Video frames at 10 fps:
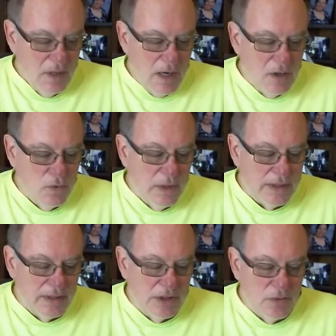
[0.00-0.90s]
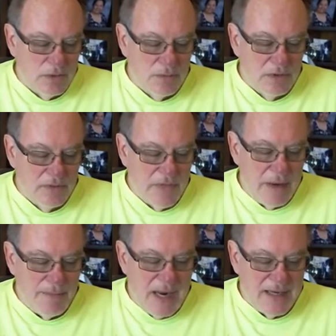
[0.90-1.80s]
How quickly you can move
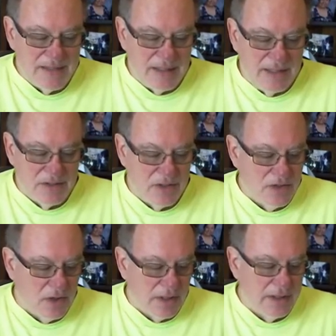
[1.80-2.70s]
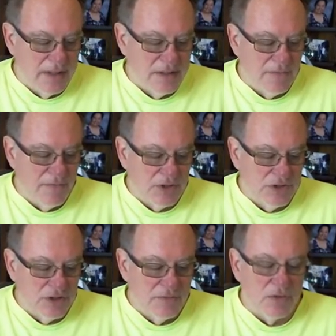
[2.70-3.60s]
that mass against the target is a
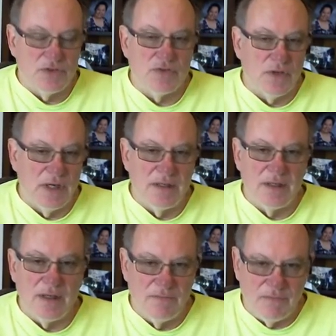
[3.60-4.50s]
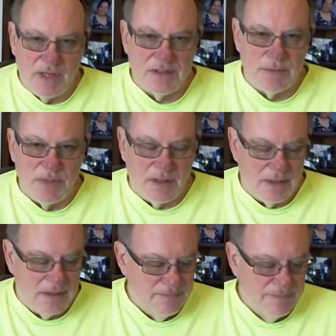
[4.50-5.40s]
function of your strength and flexibility.